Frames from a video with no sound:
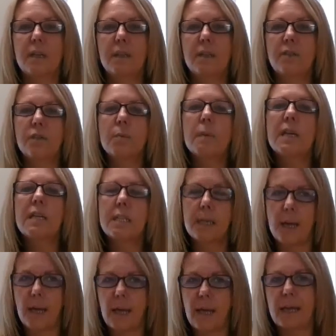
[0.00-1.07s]
So make
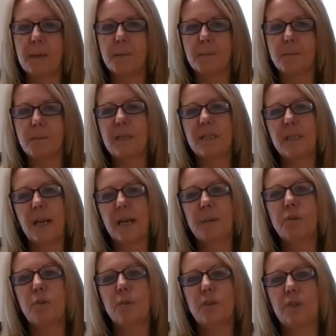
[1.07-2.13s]
time
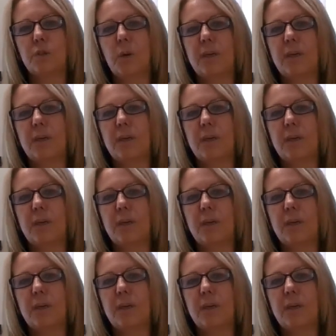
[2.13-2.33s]
to enjoy